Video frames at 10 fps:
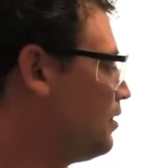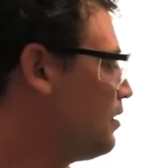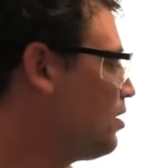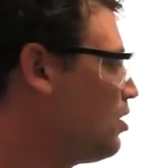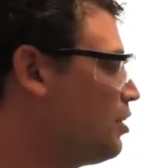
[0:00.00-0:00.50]

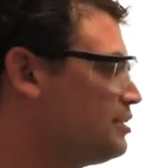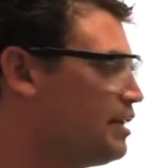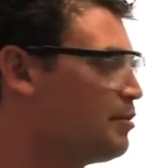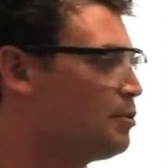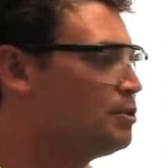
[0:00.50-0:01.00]
all the
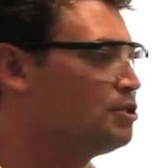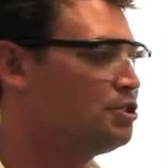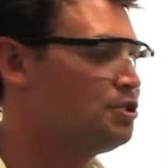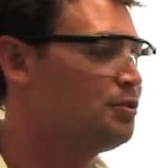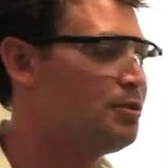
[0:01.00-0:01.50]
samples
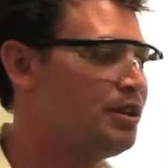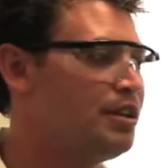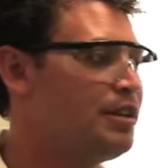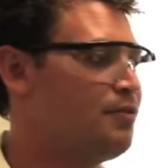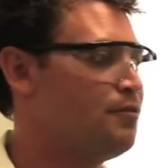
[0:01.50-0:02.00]
should
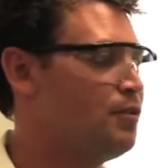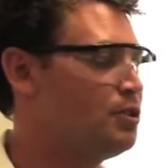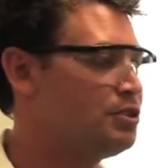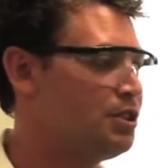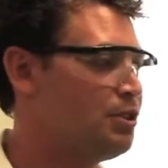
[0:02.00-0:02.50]
be
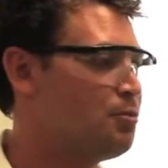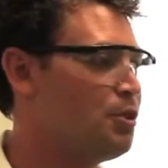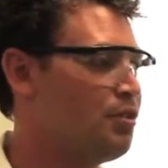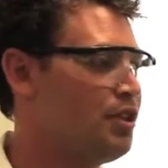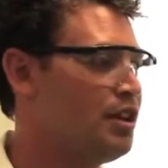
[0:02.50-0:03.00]
filtered
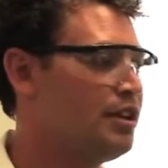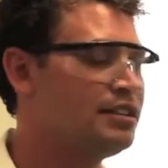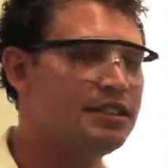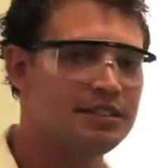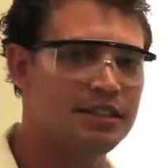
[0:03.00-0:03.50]
within
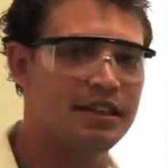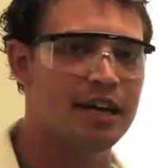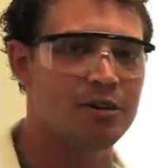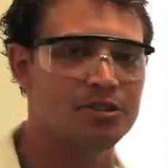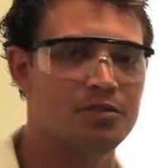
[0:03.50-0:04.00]
16
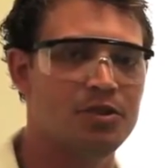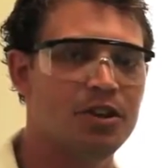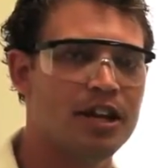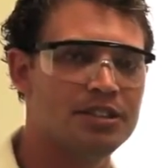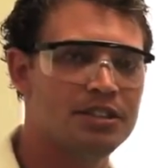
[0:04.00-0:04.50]
hours of
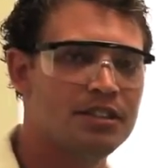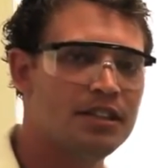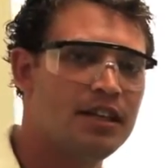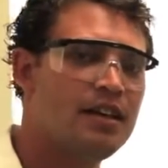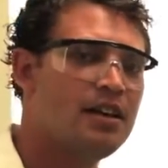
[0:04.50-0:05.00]
collection.
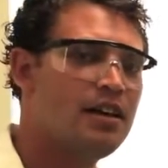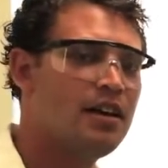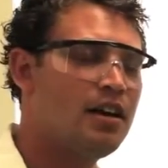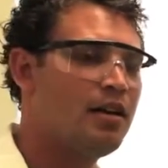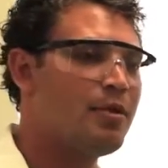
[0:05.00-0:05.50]

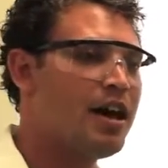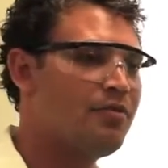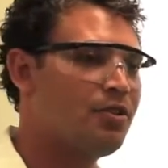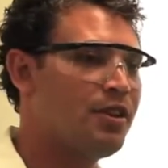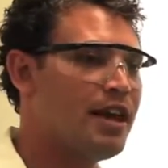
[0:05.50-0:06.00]

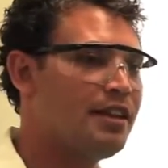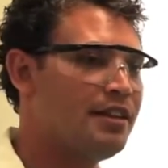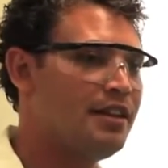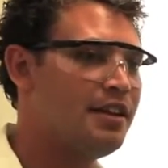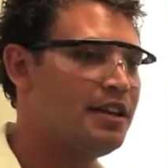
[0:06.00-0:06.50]
After that, the
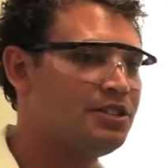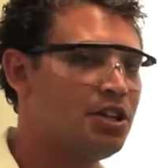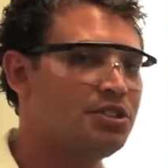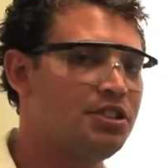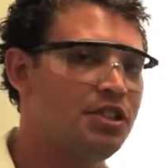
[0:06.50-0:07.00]
DNA
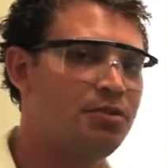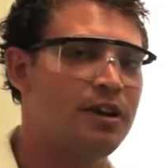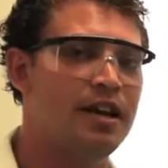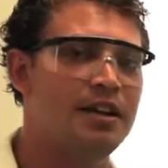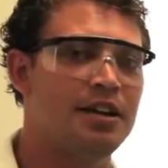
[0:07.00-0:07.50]
starts to
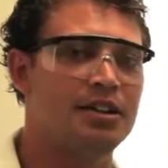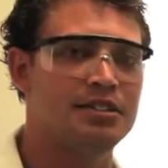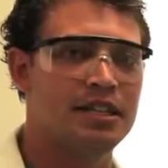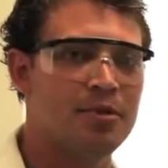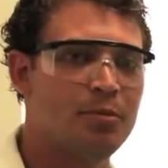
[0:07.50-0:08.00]
degrade and our
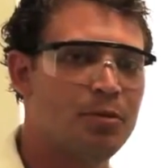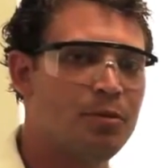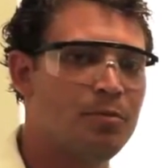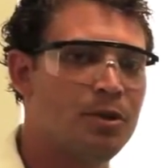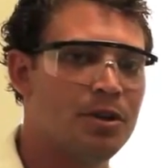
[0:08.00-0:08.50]

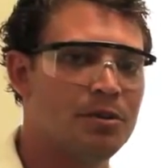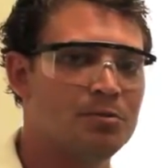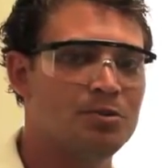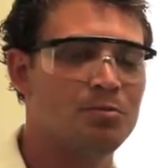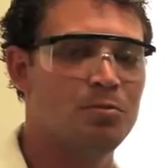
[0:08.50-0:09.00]
sample
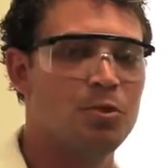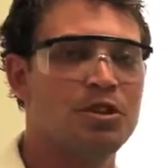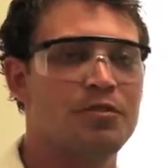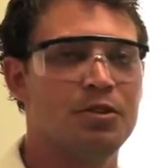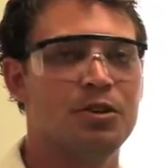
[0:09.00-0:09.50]
becomes more
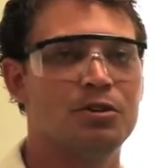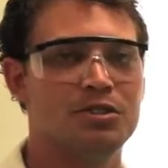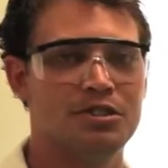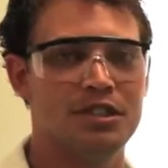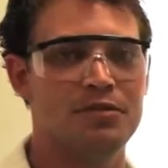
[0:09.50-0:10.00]
difficult
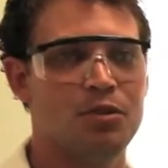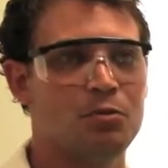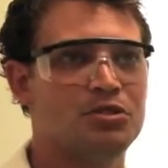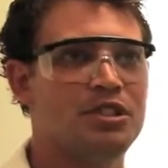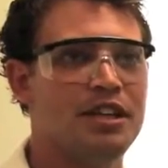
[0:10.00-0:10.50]
to see if there
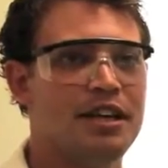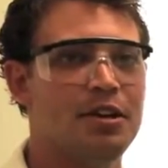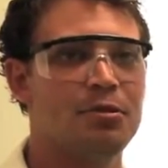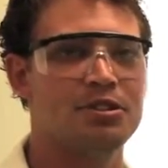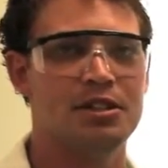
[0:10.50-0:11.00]
was DNA
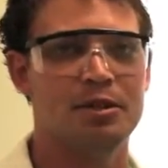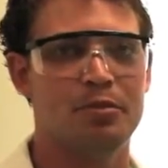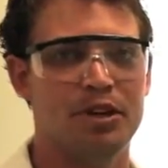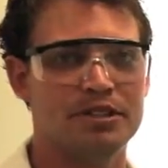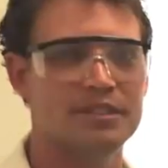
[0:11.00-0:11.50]
originally
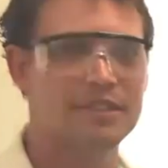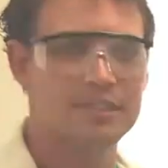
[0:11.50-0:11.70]
present.